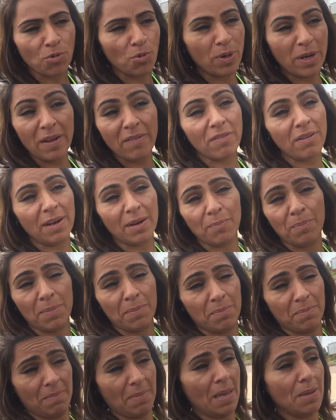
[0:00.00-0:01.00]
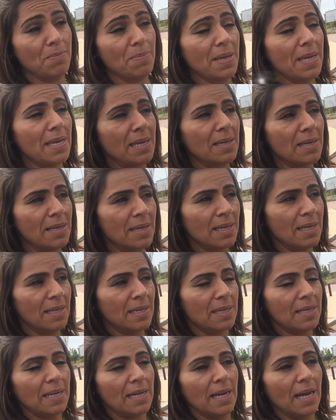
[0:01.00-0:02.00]
whatever it may be.
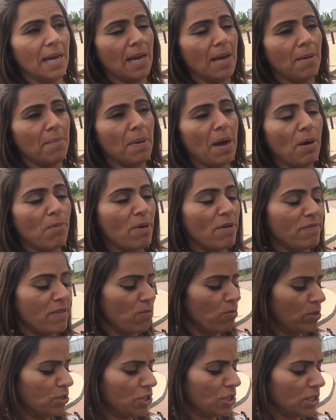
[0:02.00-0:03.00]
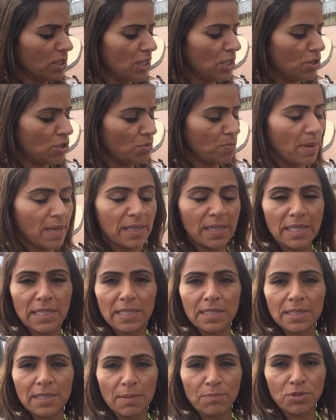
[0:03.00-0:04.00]
However, we just need to make these
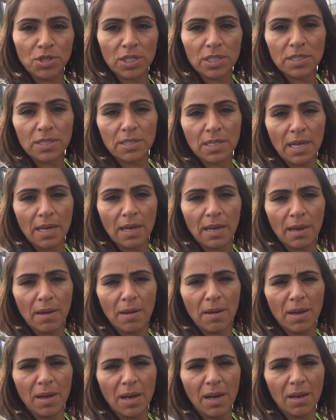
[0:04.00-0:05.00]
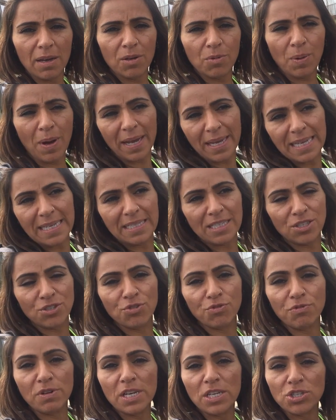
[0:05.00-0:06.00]
subjects quite easy
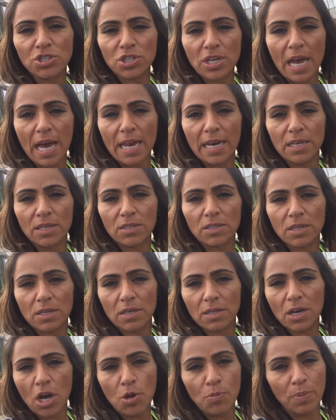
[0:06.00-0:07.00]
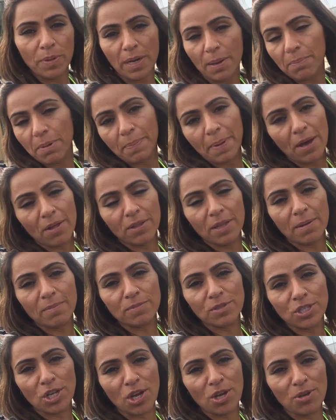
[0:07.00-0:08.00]
to reach and open up about them.
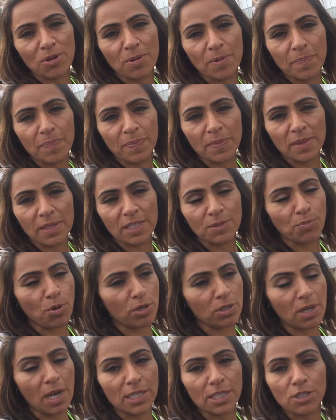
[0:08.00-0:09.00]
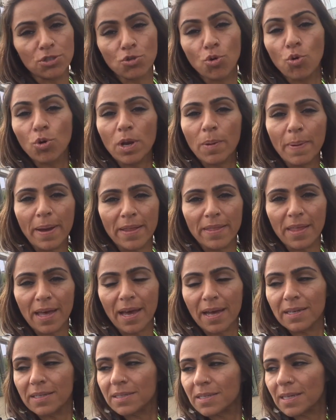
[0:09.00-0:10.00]
So this podcast is all about
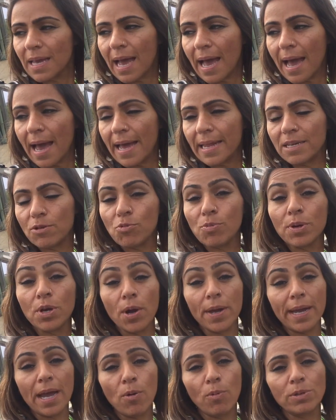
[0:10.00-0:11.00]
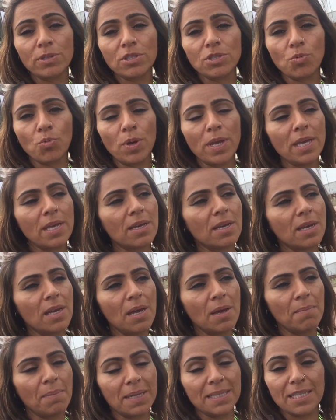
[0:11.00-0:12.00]
that, and it will be going out once a week.
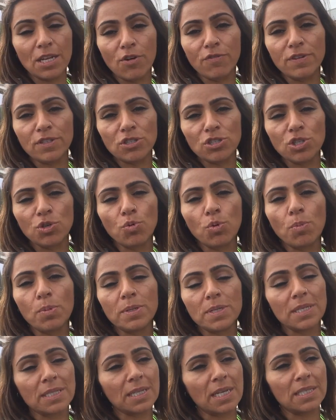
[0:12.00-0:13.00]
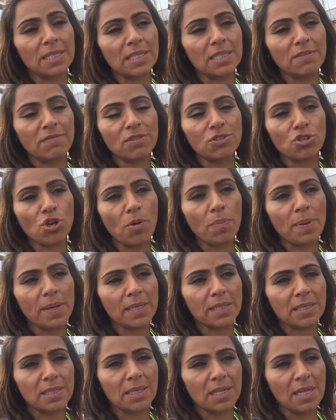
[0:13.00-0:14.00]
Myself and Sue will be discussing different
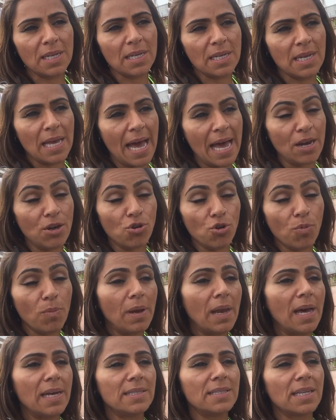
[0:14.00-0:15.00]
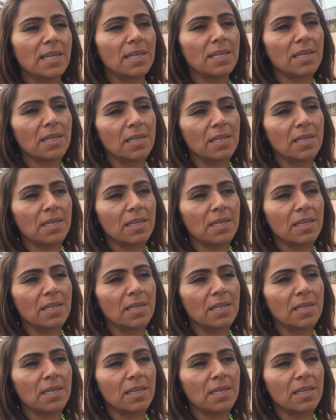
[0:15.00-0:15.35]
topics and normalizing